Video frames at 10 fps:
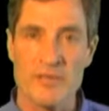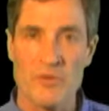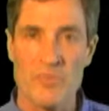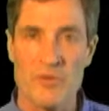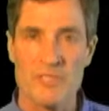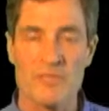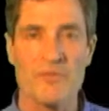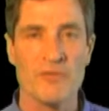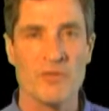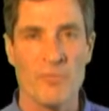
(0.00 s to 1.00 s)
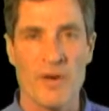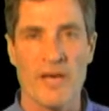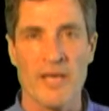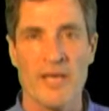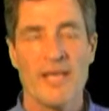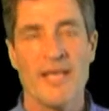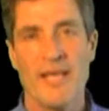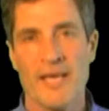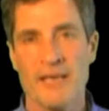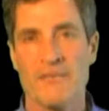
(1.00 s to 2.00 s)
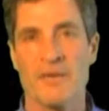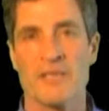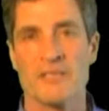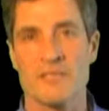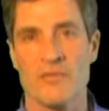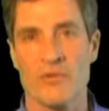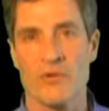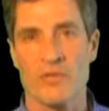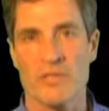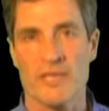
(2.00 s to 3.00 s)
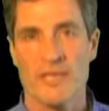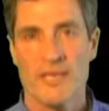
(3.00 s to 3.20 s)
in your community is if you could buy and invest locally.